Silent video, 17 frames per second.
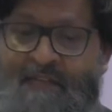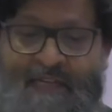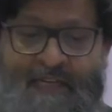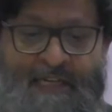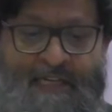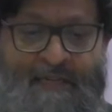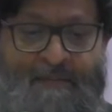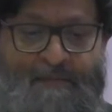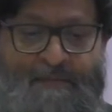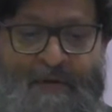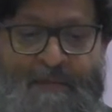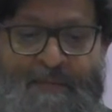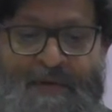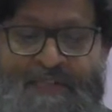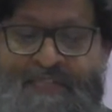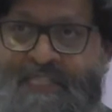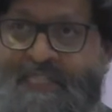
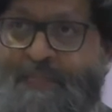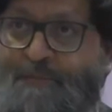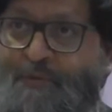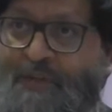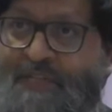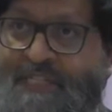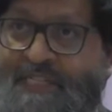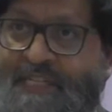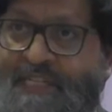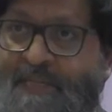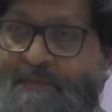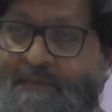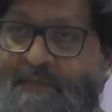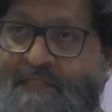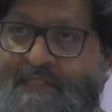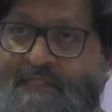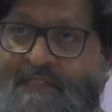By this press
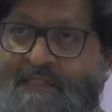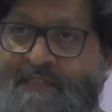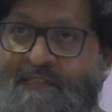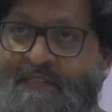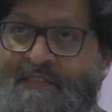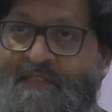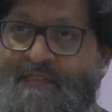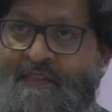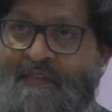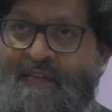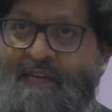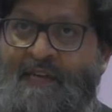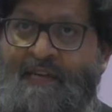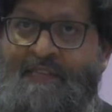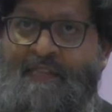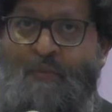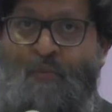statement,
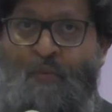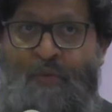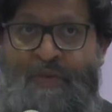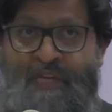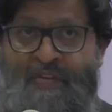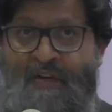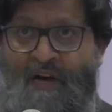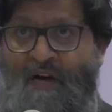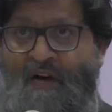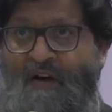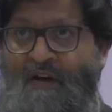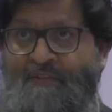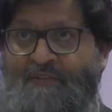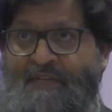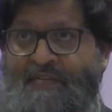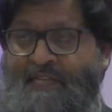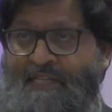that we
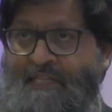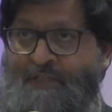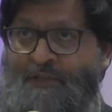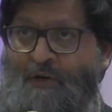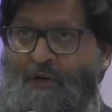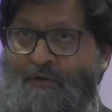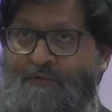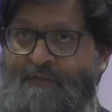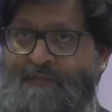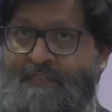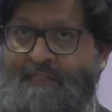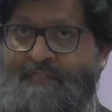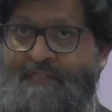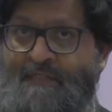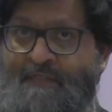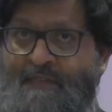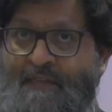are the
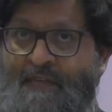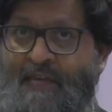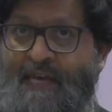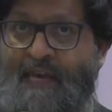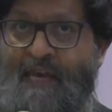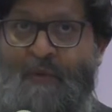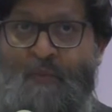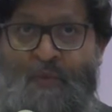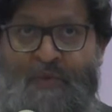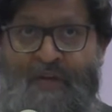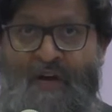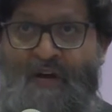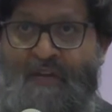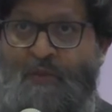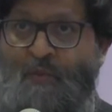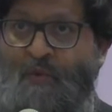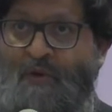intolerant and we
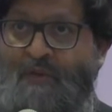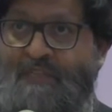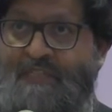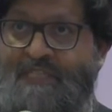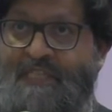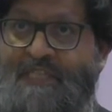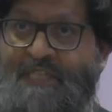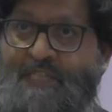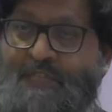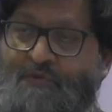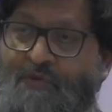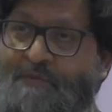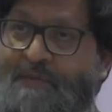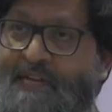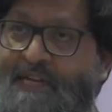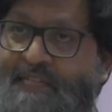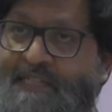are the ones
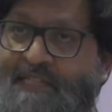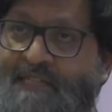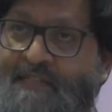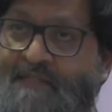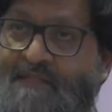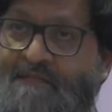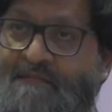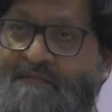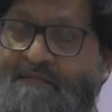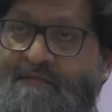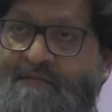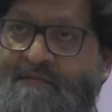discriminating.